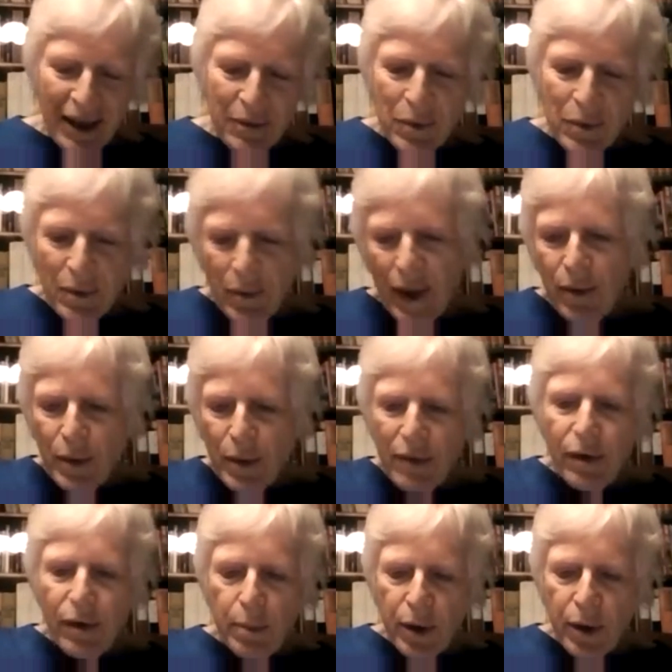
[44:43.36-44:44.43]
well, we wrote
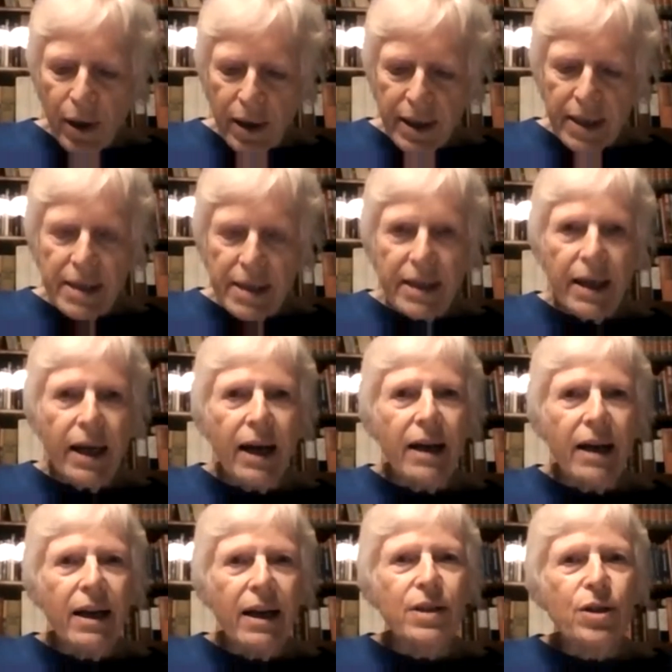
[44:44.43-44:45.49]
a book on this
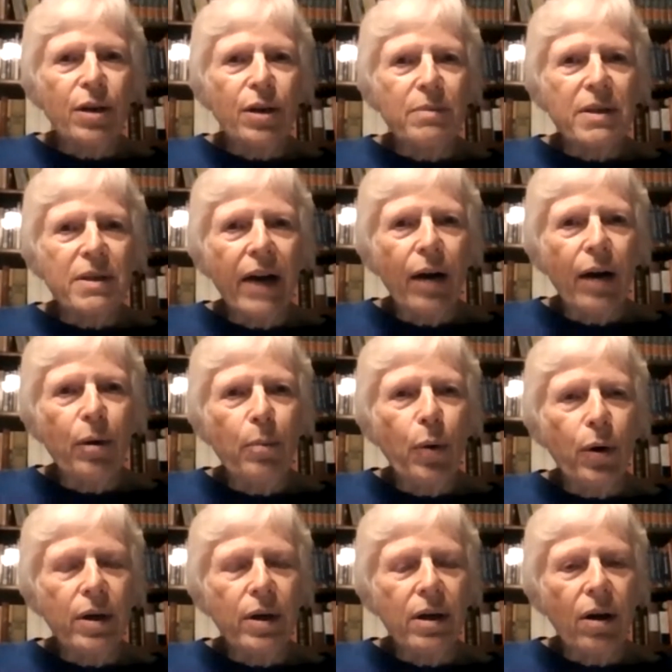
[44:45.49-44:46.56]
in terms of how
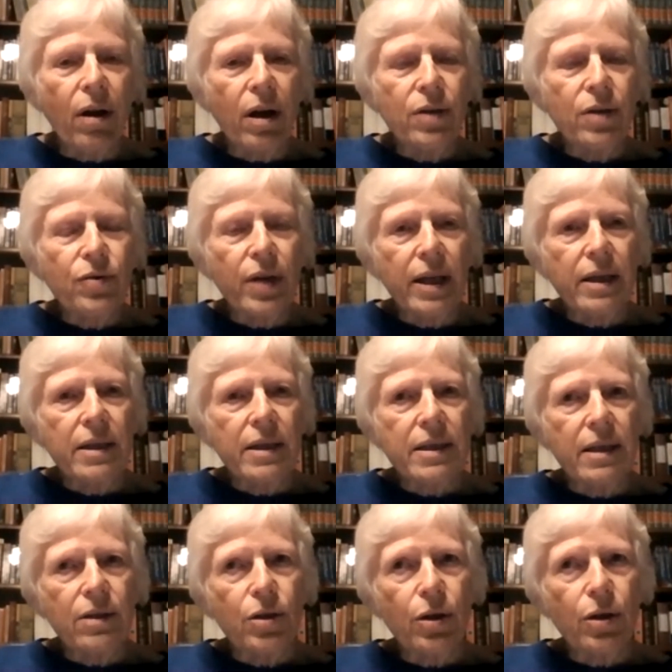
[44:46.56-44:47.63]
important laundry is
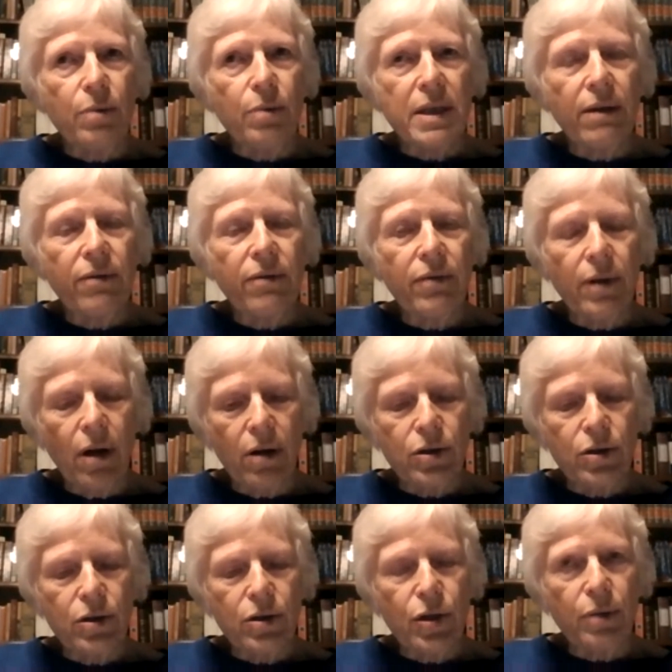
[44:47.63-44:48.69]
in terms of
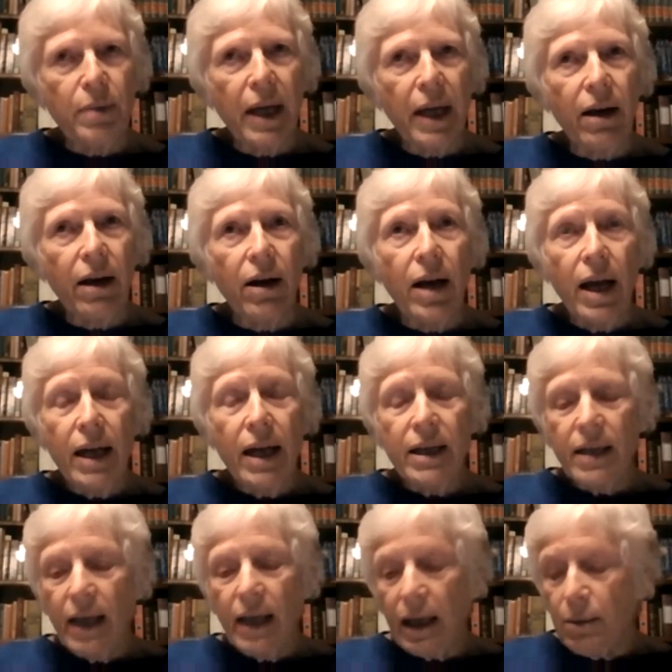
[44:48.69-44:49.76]
long-term care.
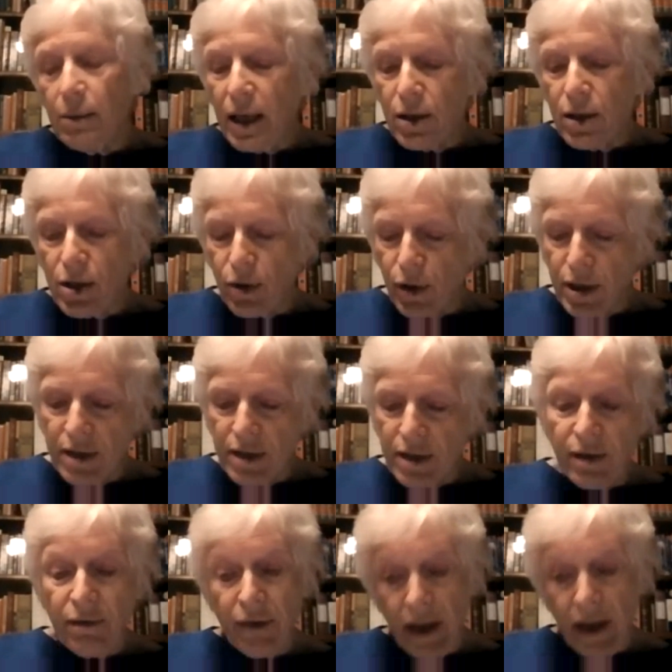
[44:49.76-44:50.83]
It can be a source of
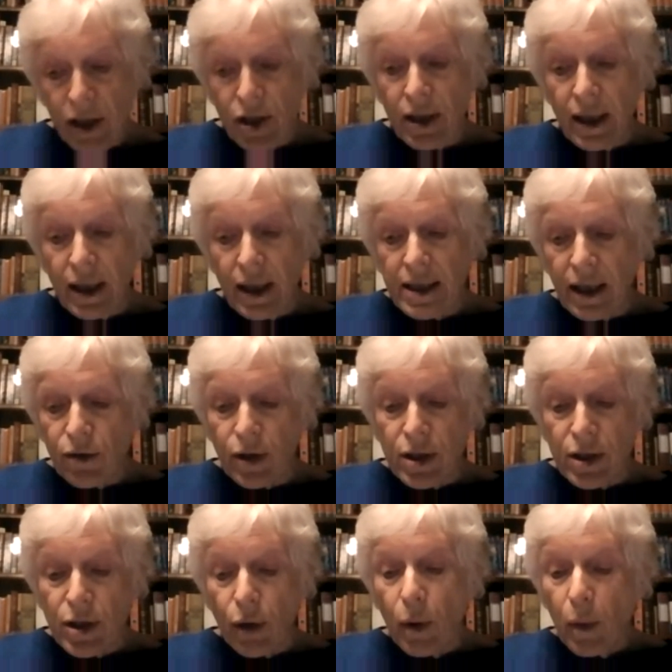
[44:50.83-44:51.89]
infection, etc.
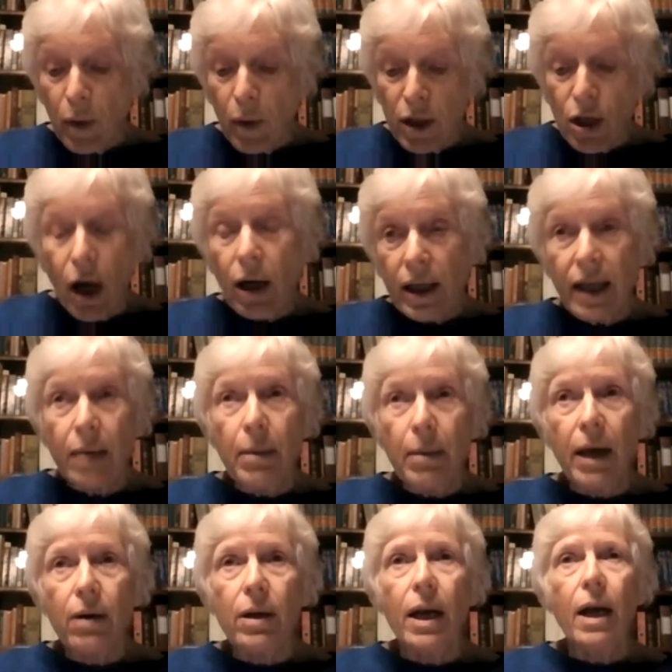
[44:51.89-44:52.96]
So when we're talking
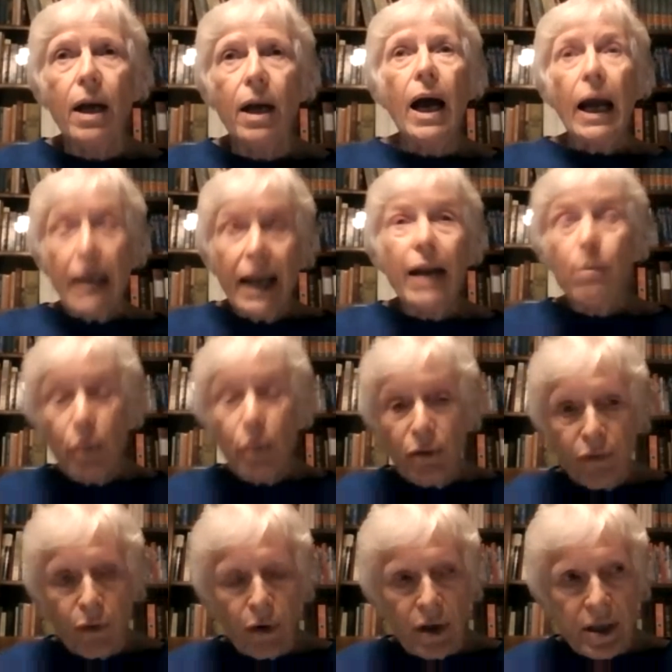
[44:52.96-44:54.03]
about a labor
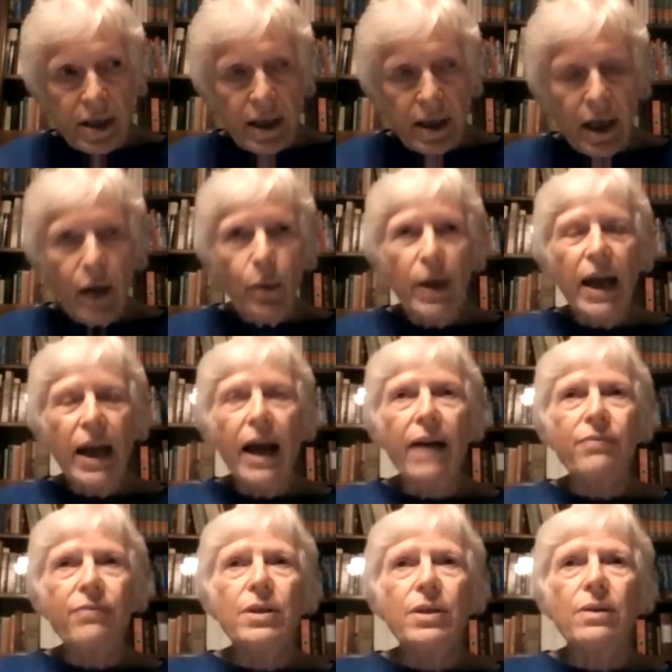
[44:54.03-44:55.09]
force, we have
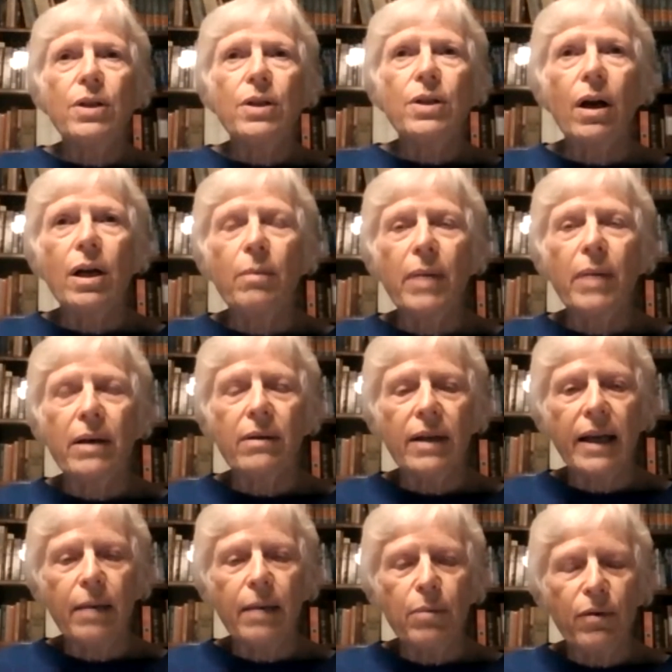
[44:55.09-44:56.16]
to talk about a
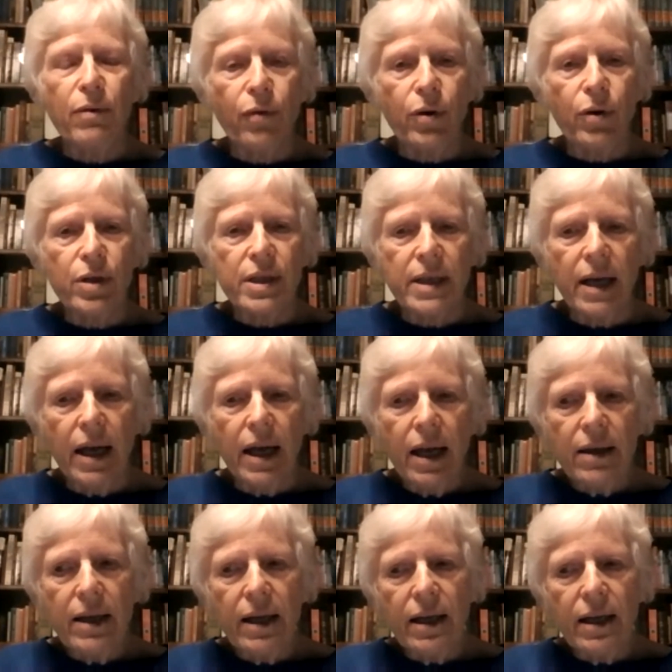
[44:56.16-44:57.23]
labor force
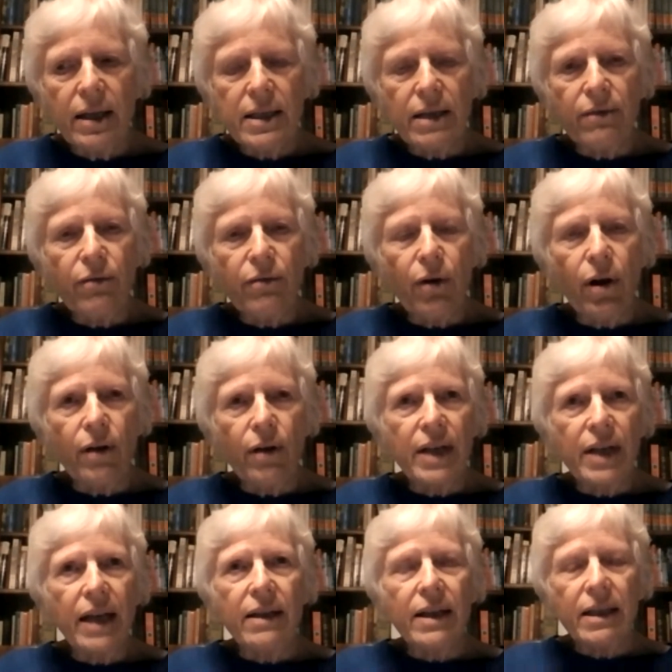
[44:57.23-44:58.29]
that is involved
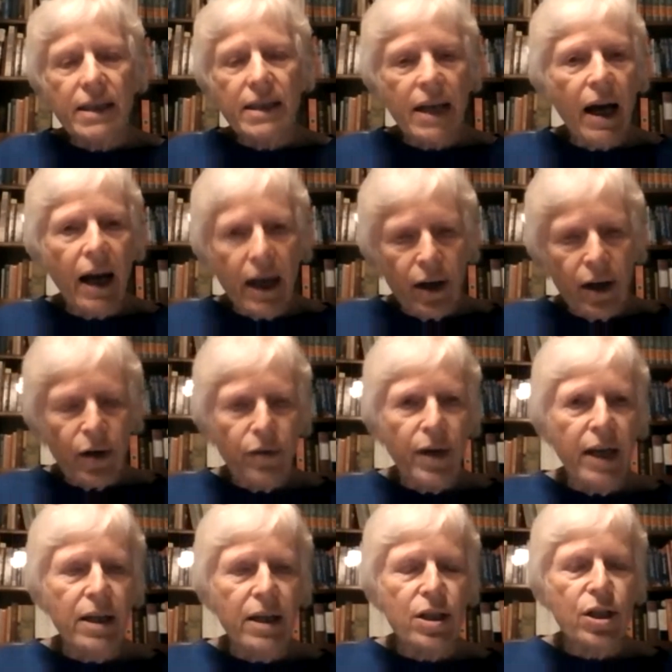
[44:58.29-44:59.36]
in the entire
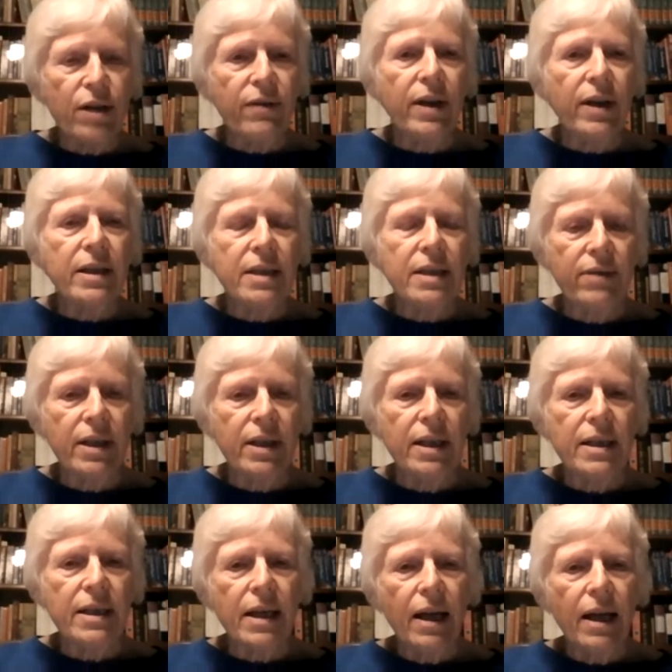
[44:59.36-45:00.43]
range of
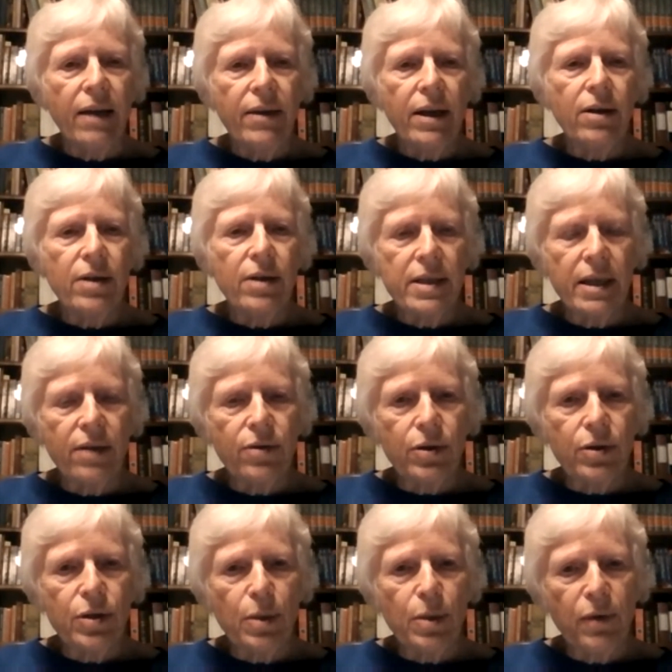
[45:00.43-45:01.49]
activities that are central
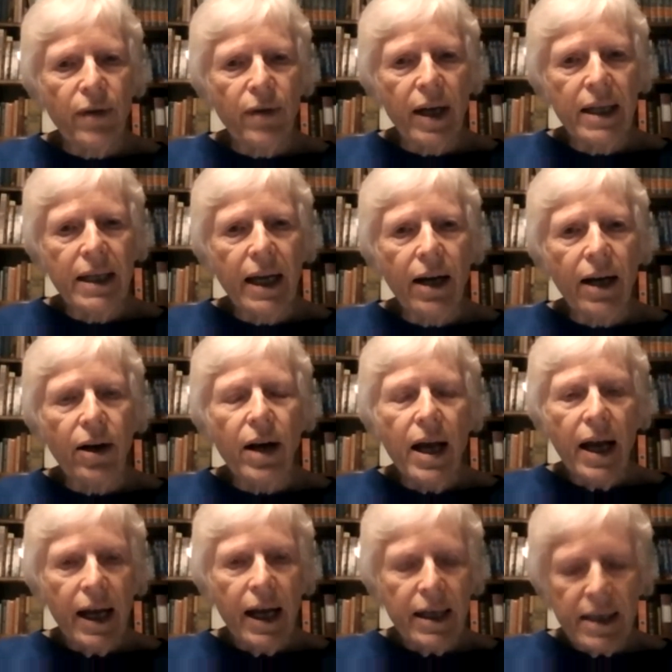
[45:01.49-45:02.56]
to provide care.
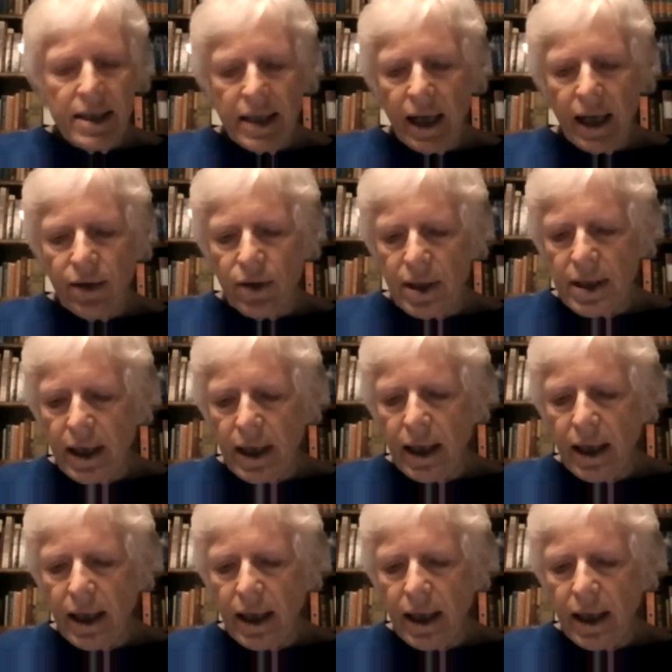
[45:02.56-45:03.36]
And as Sandra said